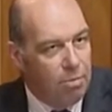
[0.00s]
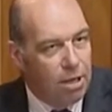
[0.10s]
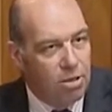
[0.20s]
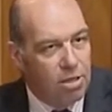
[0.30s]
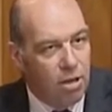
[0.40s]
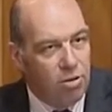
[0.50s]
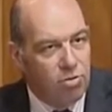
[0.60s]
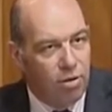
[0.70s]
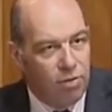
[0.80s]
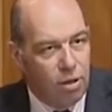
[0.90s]
because
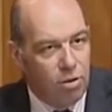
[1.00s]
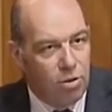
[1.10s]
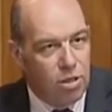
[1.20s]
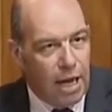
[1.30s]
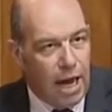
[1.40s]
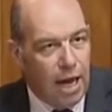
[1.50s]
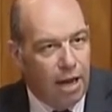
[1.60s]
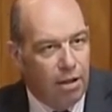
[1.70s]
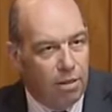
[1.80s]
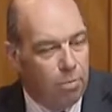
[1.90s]
those reviews
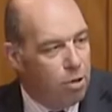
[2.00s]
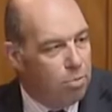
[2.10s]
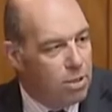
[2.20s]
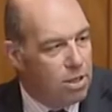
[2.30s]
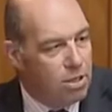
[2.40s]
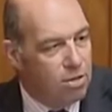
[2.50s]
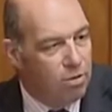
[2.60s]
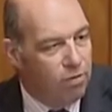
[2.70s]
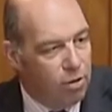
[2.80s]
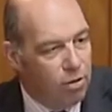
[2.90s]
are the purpose is to
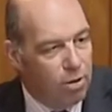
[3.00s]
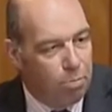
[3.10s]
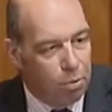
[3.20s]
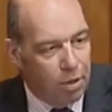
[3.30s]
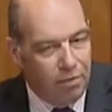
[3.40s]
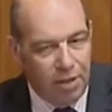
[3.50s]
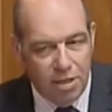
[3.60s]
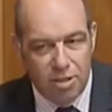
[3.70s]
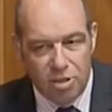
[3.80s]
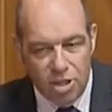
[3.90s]
review the previous